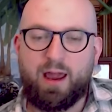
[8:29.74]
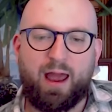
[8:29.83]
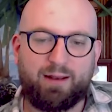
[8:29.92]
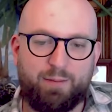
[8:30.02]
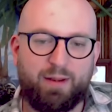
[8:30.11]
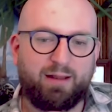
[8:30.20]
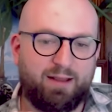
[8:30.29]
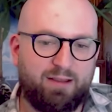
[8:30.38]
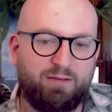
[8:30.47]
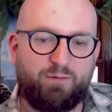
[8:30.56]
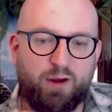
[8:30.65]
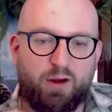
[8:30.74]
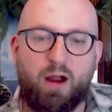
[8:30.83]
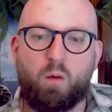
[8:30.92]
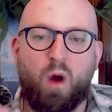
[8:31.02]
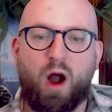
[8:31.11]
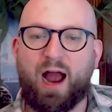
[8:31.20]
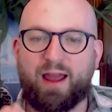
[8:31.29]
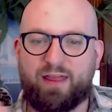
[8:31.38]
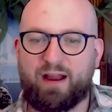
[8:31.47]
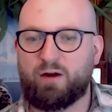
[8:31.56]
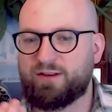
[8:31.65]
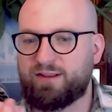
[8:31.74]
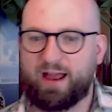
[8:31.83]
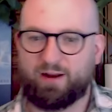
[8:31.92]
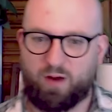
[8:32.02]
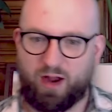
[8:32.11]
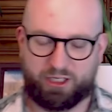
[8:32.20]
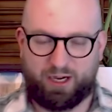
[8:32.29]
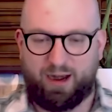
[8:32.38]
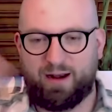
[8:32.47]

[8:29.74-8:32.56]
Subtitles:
And let's figure out why there was that question.